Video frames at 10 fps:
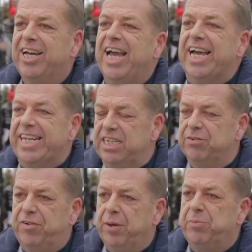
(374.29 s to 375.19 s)
and into
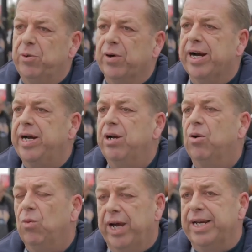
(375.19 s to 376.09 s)
February
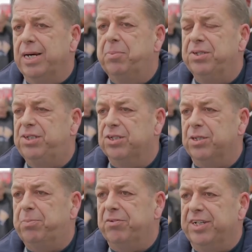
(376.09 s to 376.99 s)
right up until the
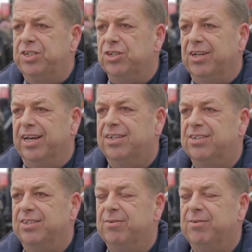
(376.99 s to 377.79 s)
provincial election.